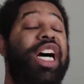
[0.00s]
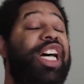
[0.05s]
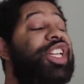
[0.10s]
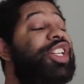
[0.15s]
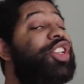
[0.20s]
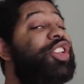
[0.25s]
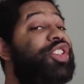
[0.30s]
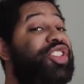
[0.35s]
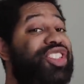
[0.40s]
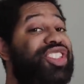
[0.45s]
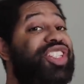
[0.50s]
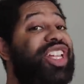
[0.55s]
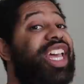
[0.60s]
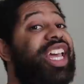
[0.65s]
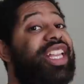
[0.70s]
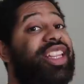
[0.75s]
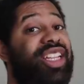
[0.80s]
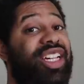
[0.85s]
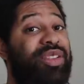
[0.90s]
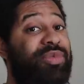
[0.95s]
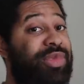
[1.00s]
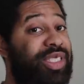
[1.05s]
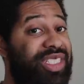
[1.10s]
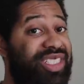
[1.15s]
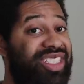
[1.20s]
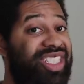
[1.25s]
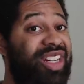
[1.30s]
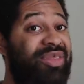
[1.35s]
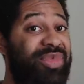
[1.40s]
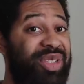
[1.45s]
understand them
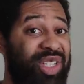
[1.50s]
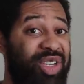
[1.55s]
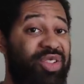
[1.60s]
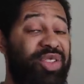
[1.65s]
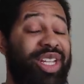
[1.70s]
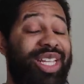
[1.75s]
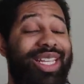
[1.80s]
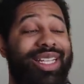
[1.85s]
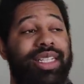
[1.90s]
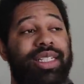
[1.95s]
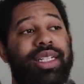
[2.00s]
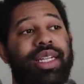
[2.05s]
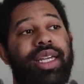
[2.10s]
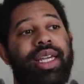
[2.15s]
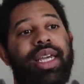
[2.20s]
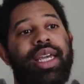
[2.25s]
to some degree.